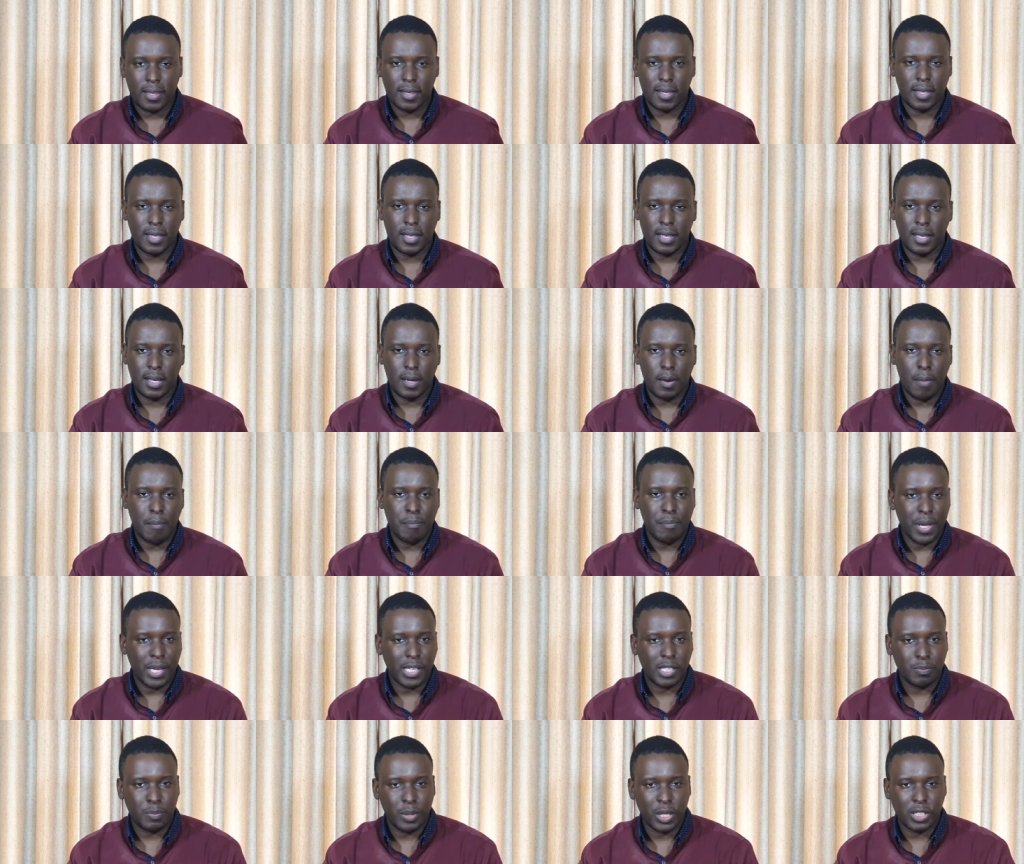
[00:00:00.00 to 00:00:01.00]
the
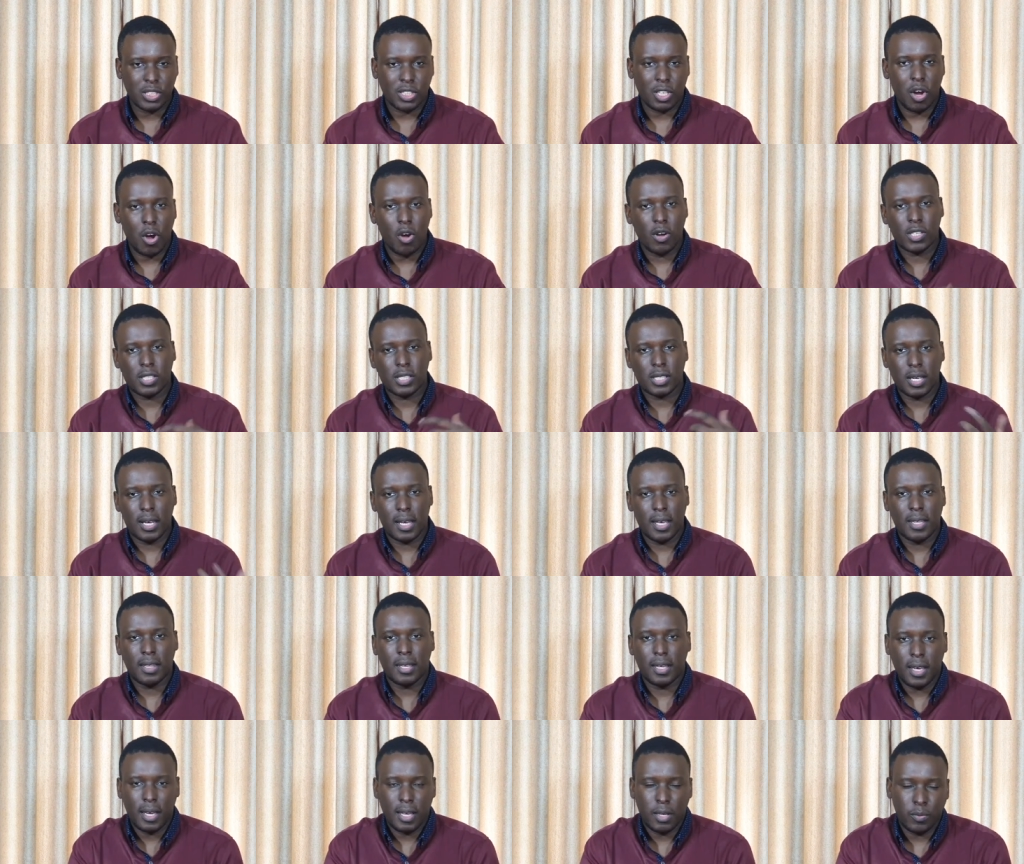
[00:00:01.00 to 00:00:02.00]
Best Picture Oscar in the
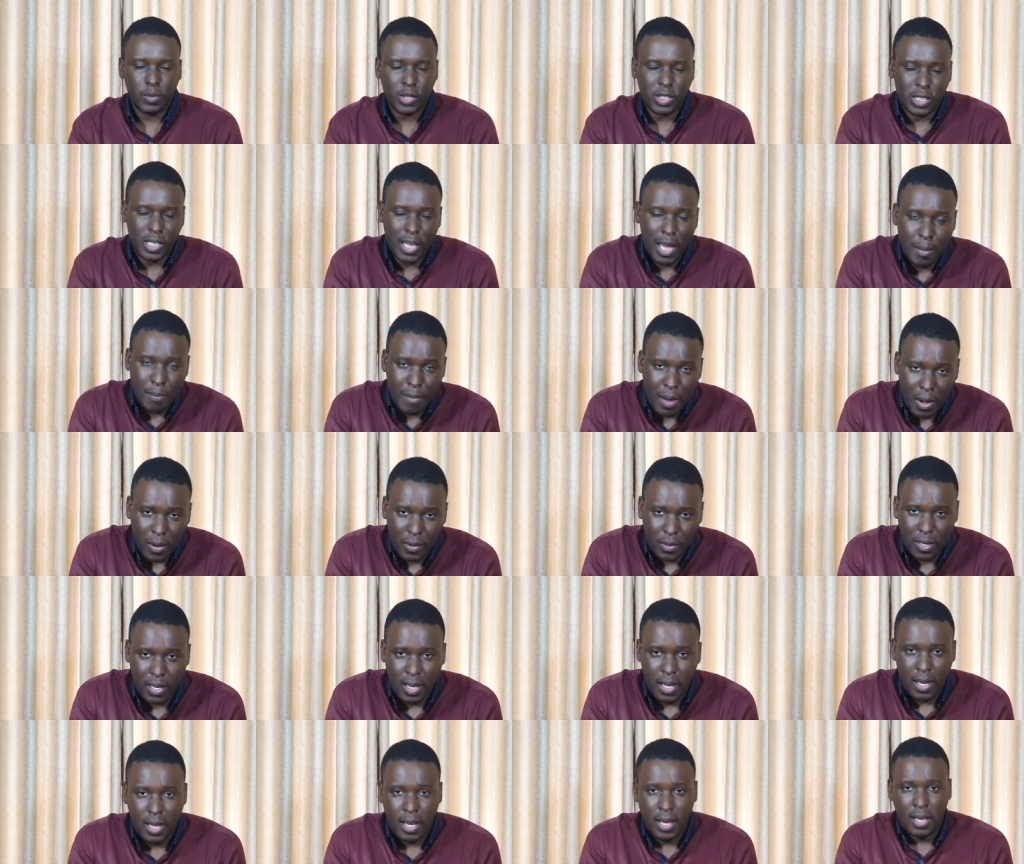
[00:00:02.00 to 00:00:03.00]
year in which it came out.
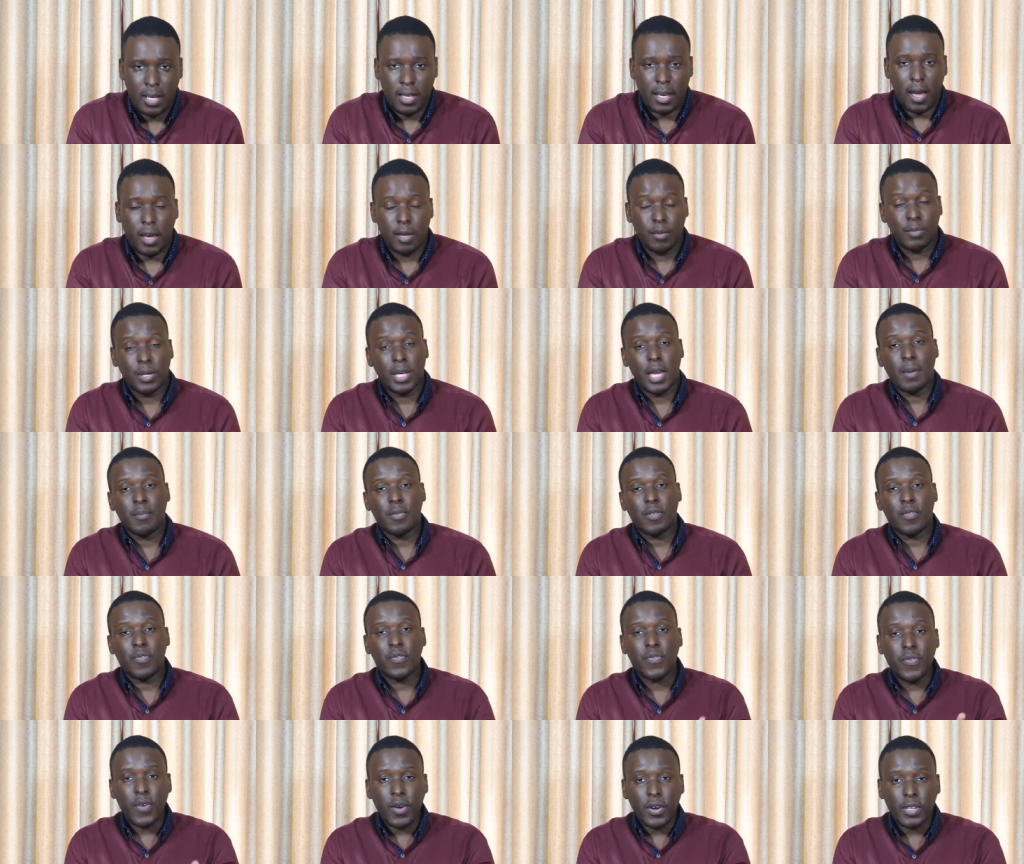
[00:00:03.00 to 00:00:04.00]
Now, it became the
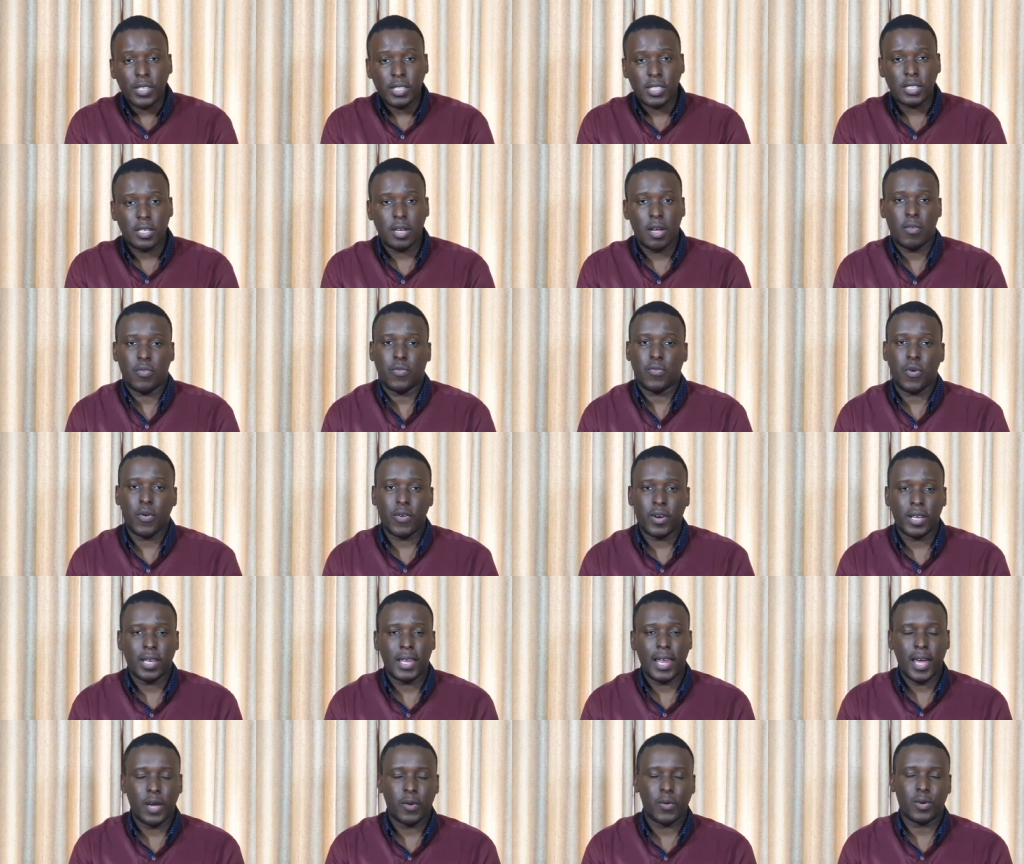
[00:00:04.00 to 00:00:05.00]
first foreign
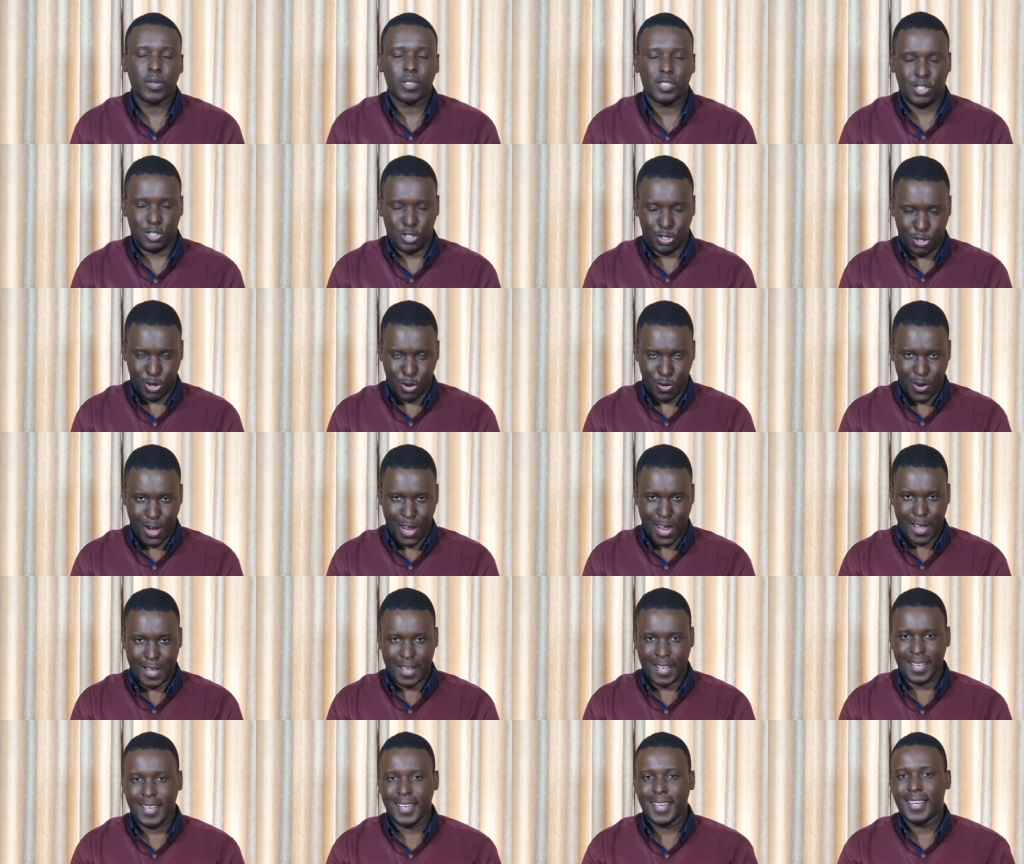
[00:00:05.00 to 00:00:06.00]
language,
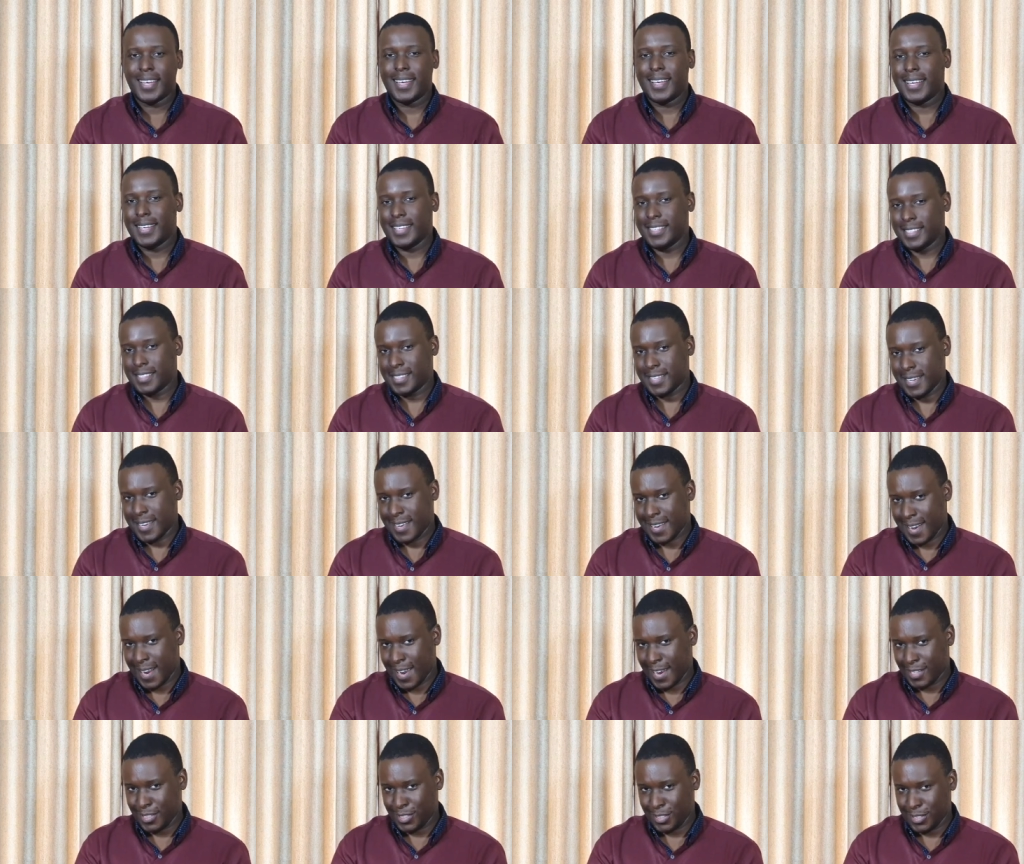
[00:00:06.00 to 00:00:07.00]

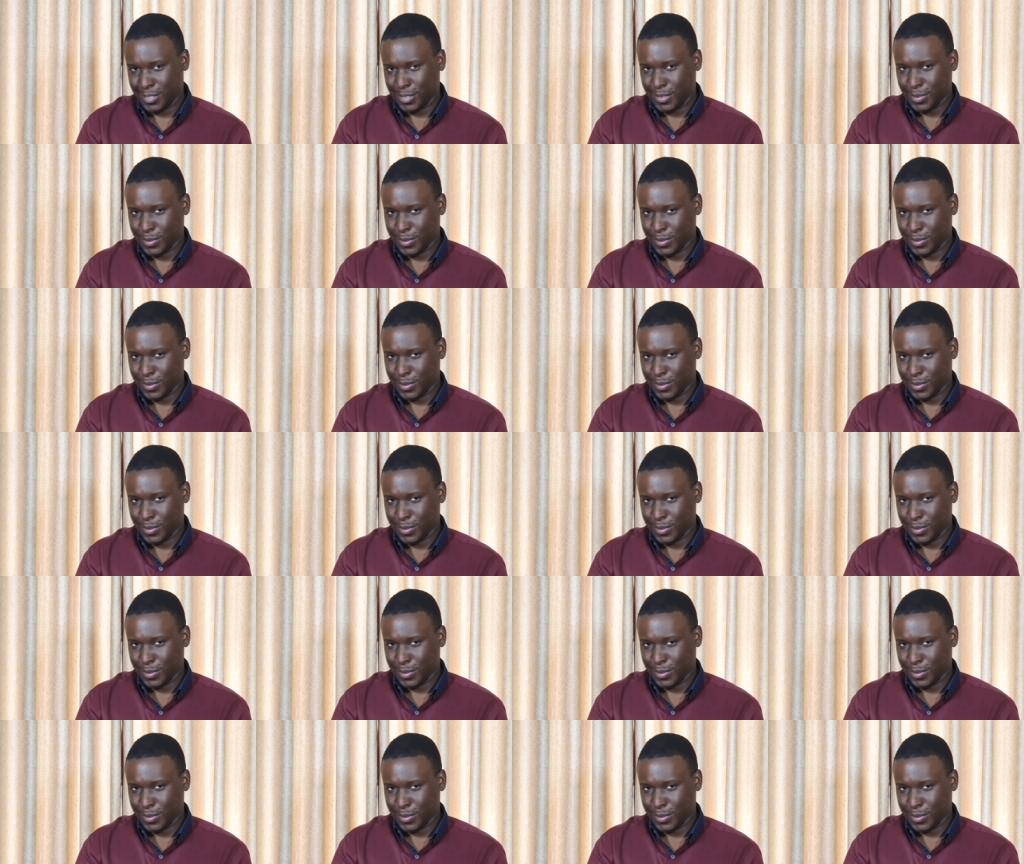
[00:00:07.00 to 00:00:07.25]
international